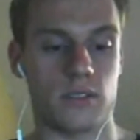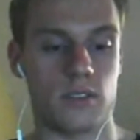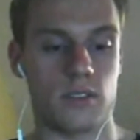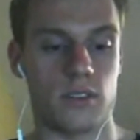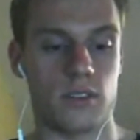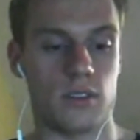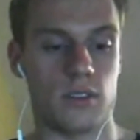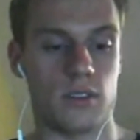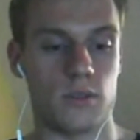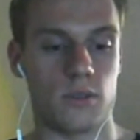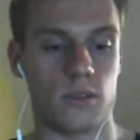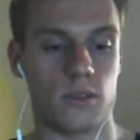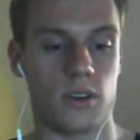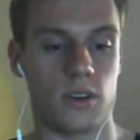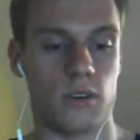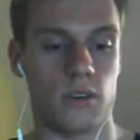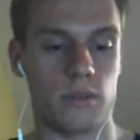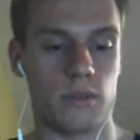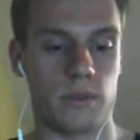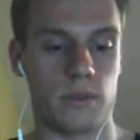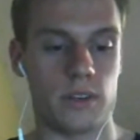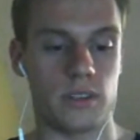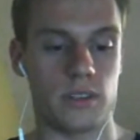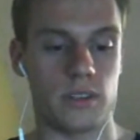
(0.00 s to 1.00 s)
So
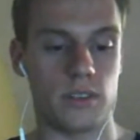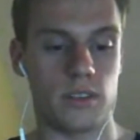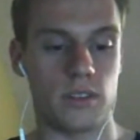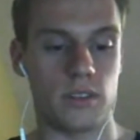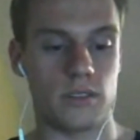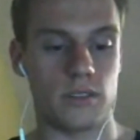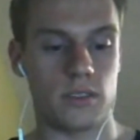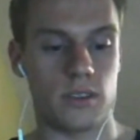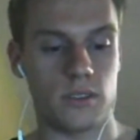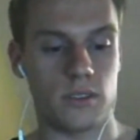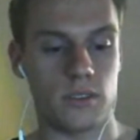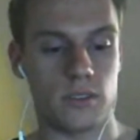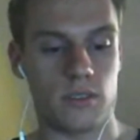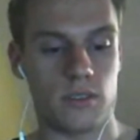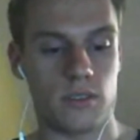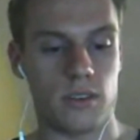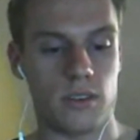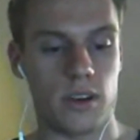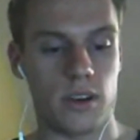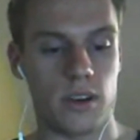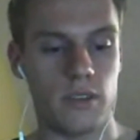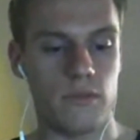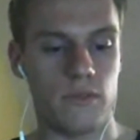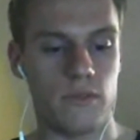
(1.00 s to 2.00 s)
Cody writes in and says, "Are there
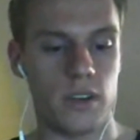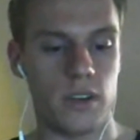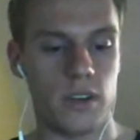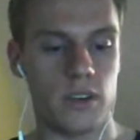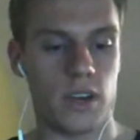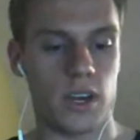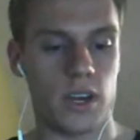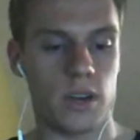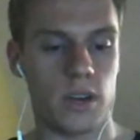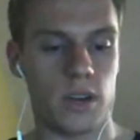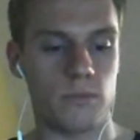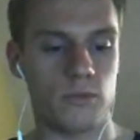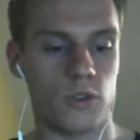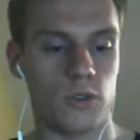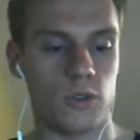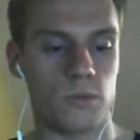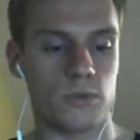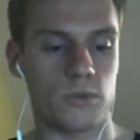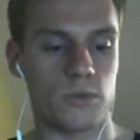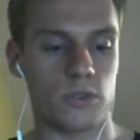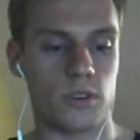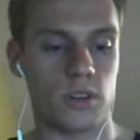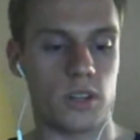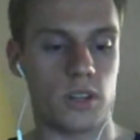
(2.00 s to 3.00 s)
any video game
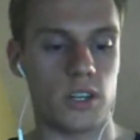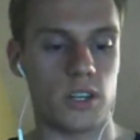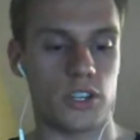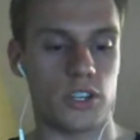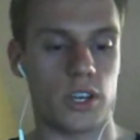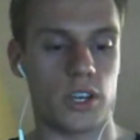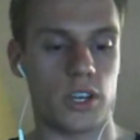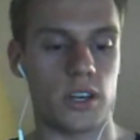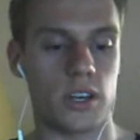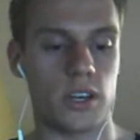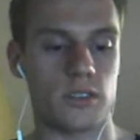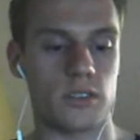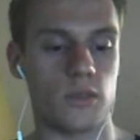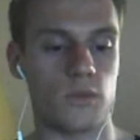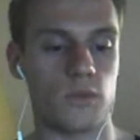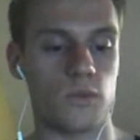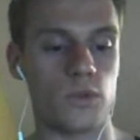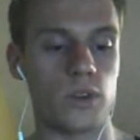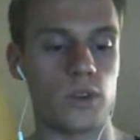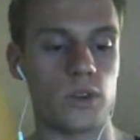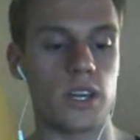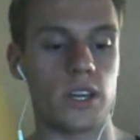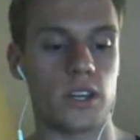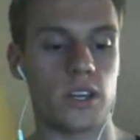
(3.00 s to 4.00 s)
tropes or cliches that
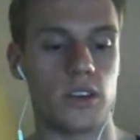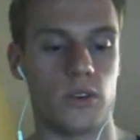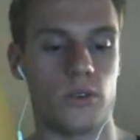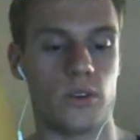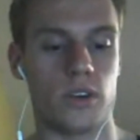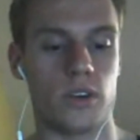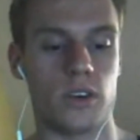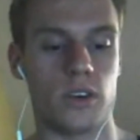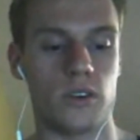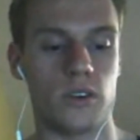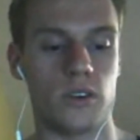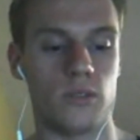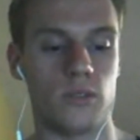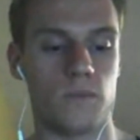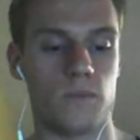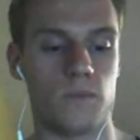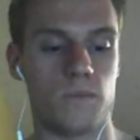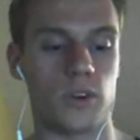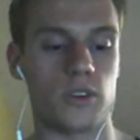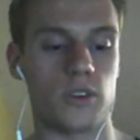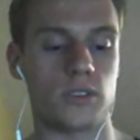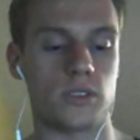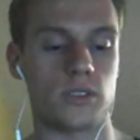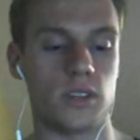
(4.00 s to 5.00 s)
really annoy you?
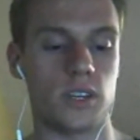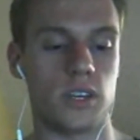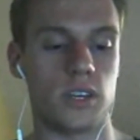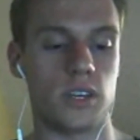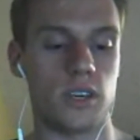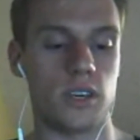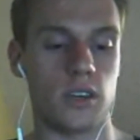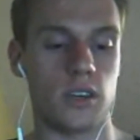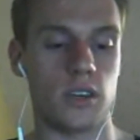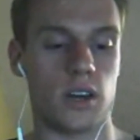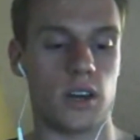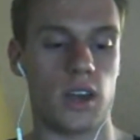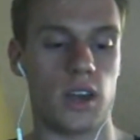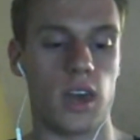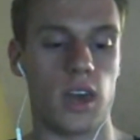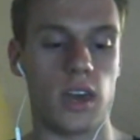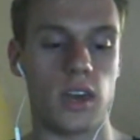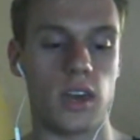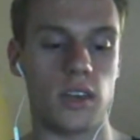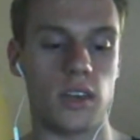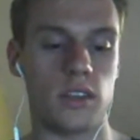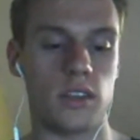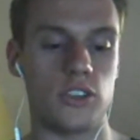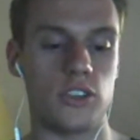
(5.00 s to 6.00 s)
Personally, I
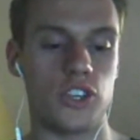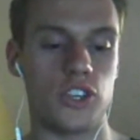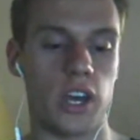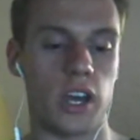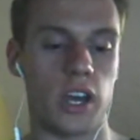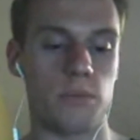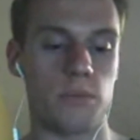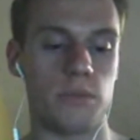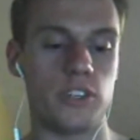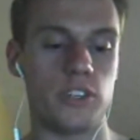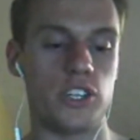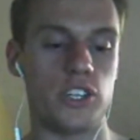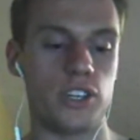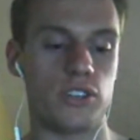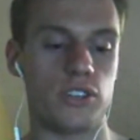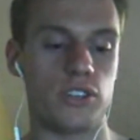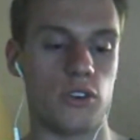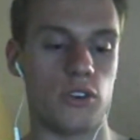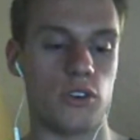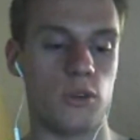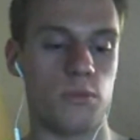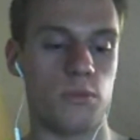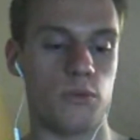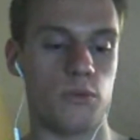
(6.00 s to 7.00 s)
hate the JRPG
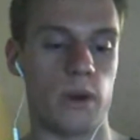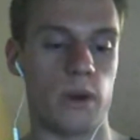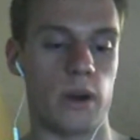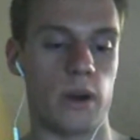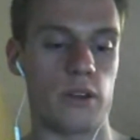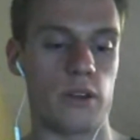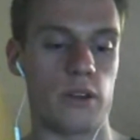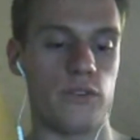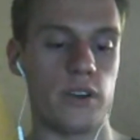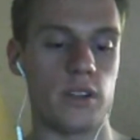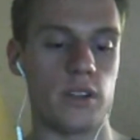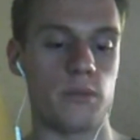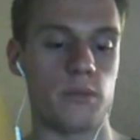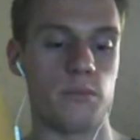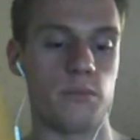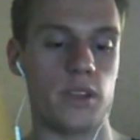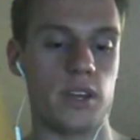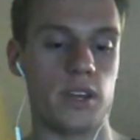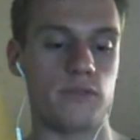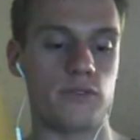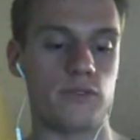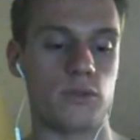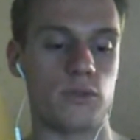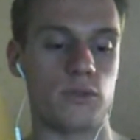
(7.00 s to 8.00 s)
trope where the villain
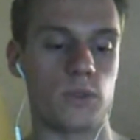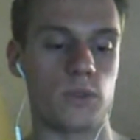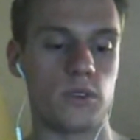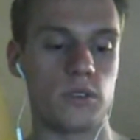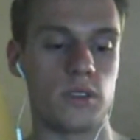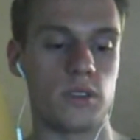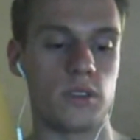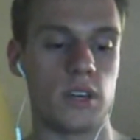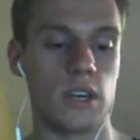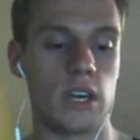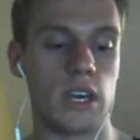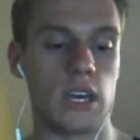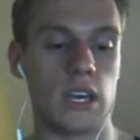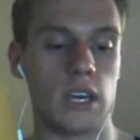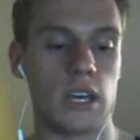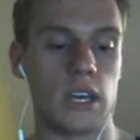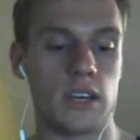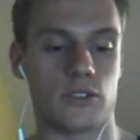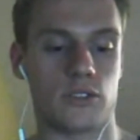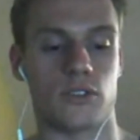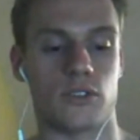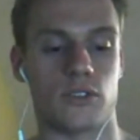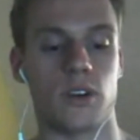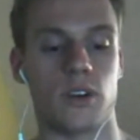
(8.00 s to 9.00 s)
believes the world
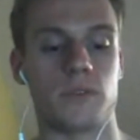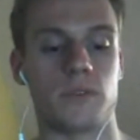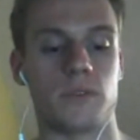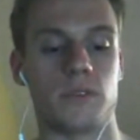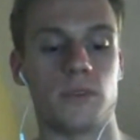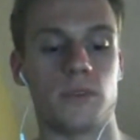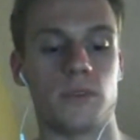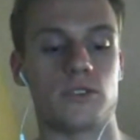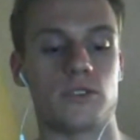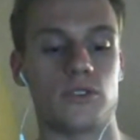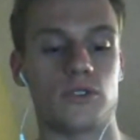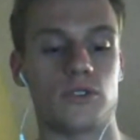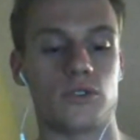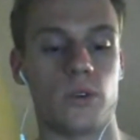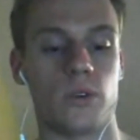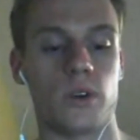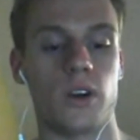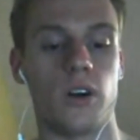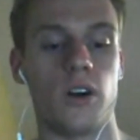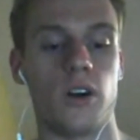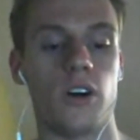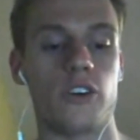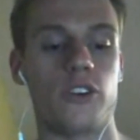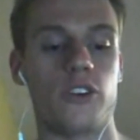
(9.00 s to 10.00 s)
is corrupt and must destroy
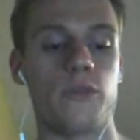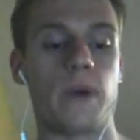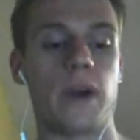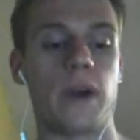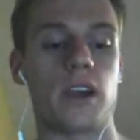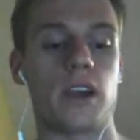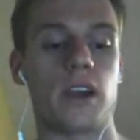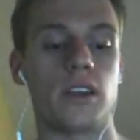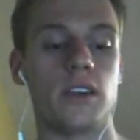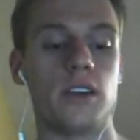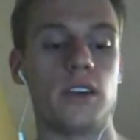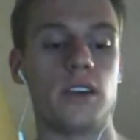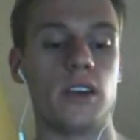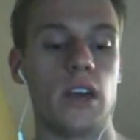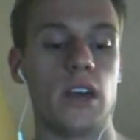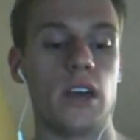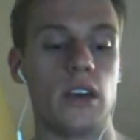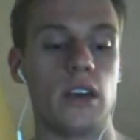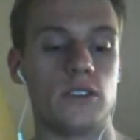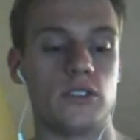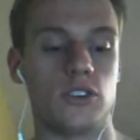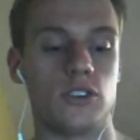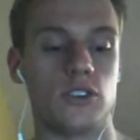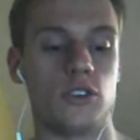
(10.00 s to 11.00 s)
all humanity
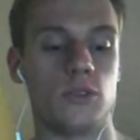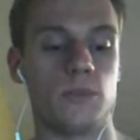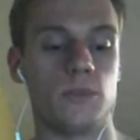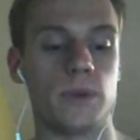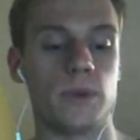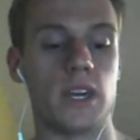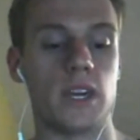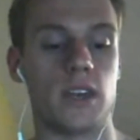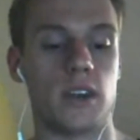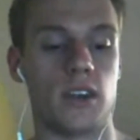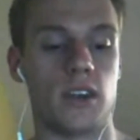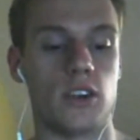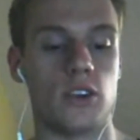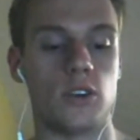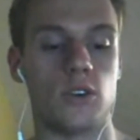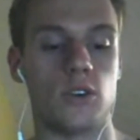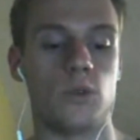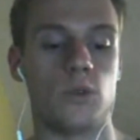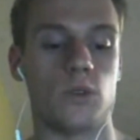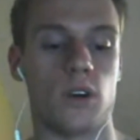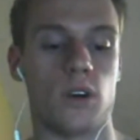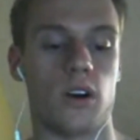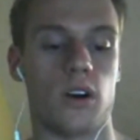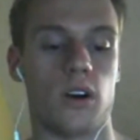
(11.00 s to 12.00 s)
to begin a
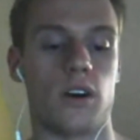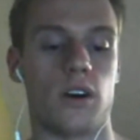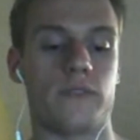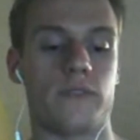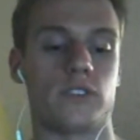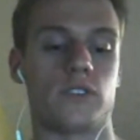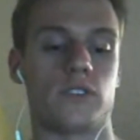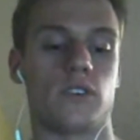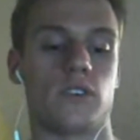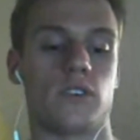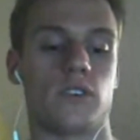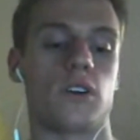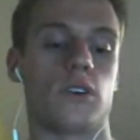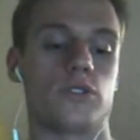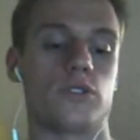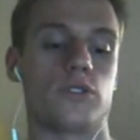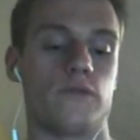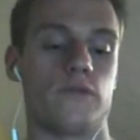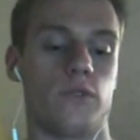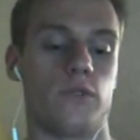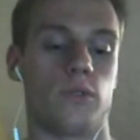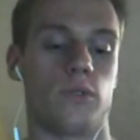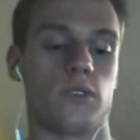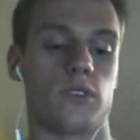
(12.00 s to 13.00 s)
new Star
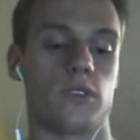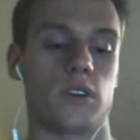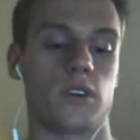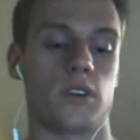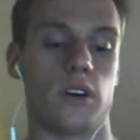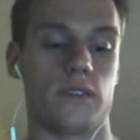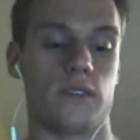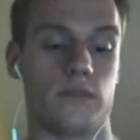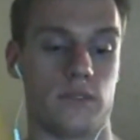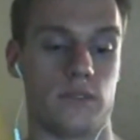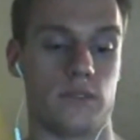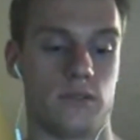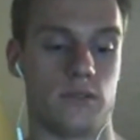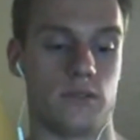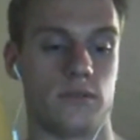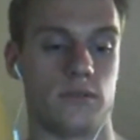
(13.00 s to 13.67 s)
Ocean 4